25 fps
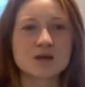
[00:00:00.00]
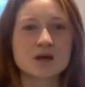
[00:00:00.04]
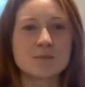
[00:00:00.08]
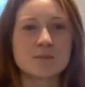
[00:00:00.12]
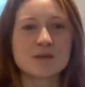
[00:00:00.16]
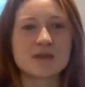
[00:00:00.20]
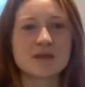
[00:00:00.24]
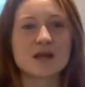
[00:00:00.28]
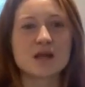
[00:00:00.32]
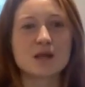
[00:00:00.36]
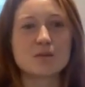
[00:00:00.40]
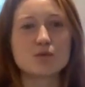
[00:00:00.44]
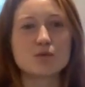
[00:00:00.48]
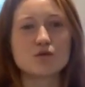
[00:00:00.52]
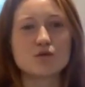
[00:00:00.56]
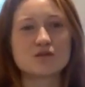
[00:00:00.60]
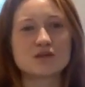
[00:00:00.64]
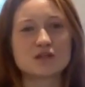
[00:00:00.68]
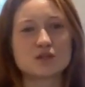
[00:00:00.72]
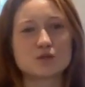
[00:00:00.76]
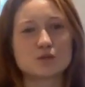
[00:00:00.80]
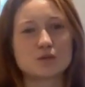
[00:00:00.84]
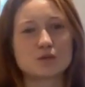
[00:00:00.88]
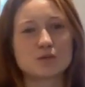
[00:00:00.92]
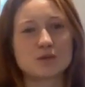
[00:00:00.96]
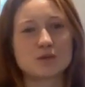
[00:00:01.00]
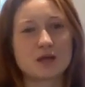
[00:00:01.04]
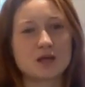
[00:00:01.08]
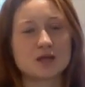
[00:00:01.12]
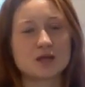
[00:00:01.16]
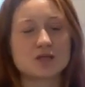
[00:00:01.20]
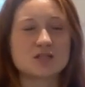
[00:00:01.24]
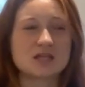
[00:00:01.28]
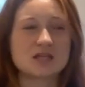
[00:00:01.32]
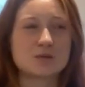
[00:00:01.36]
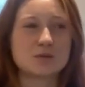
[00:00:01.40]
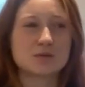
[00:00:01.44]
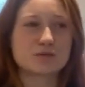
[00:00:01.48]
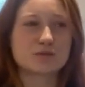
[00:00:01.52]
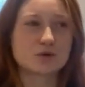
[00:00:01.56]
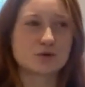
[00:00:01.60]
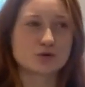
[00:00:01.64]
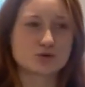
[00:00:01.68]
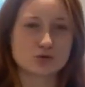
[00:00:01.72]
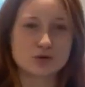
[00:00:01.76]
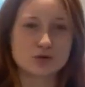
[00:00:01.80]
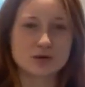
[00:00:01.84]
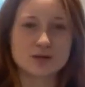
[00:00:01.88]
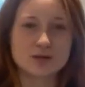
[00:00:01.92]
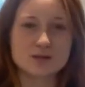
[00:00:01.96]
But then I moved into a PhD with
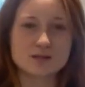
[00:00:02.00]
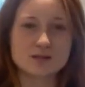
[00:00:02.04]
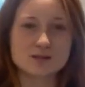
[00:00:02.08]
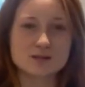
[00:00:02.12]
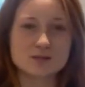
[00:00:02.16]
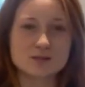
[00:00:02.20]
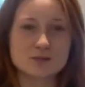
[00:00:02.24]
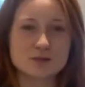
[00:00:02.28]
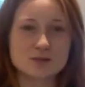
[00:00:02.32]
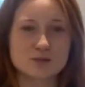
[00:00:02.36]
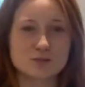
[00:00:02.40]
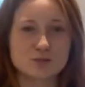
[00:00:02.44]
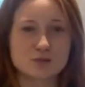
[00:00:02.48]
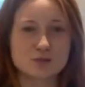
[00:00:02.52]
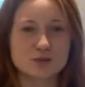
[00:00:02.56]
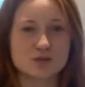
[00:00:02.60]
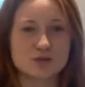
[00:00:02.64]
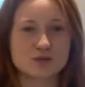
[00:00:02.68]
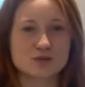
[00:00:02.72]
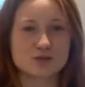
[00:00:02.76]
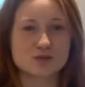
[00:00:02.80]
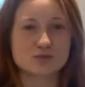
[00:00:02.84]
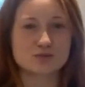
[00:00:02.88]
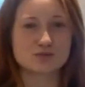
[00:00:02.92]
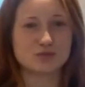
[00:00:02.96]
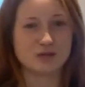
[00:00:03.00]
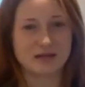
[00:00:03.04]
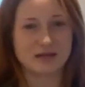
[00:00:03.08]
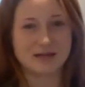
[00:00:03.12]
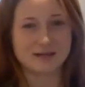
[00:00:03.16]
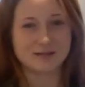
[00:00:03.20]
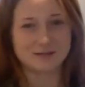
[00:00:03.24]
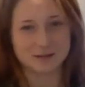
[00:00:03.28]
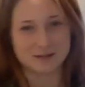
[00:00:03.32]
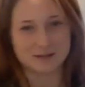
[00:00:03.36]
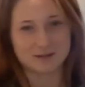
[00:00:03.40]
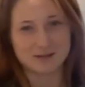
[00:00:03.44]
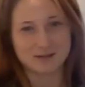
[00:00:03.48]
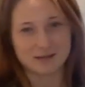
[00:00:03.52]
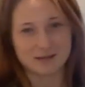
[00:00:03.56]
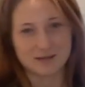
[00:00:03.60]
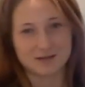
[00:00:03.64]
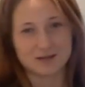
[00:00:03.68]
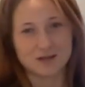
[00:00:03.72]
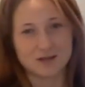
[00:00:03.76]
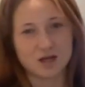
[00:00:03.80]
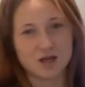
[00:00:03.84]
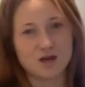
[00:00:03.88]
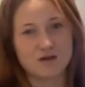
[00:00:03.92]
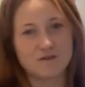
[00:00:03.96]
Rolls-Royce, which was really
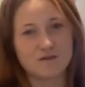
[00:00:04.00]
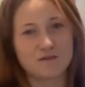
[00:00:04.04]
exciting.